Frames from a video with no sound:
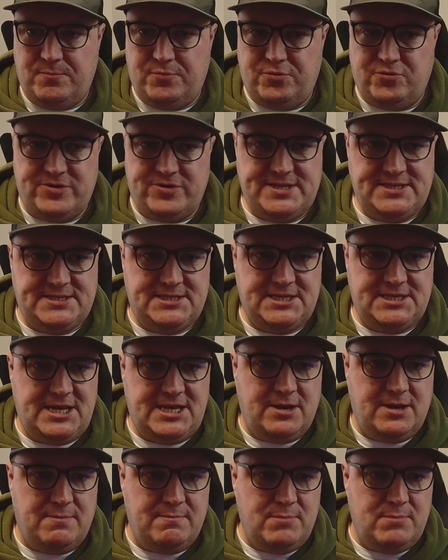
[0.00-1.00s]

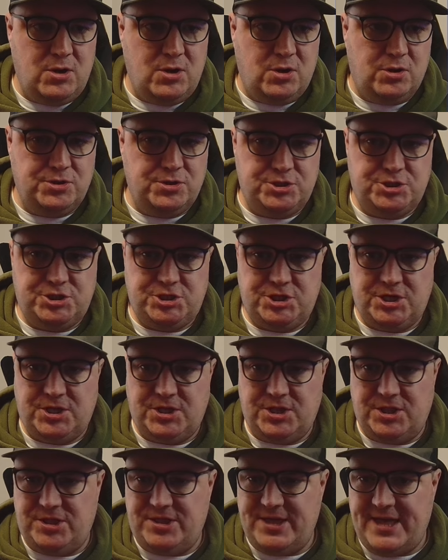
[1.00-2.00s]
pretty much
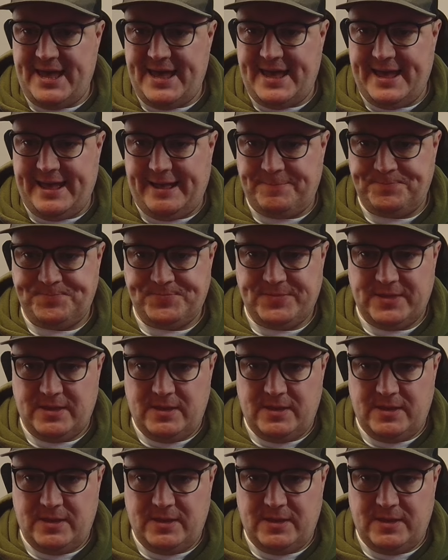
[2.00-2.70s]
there.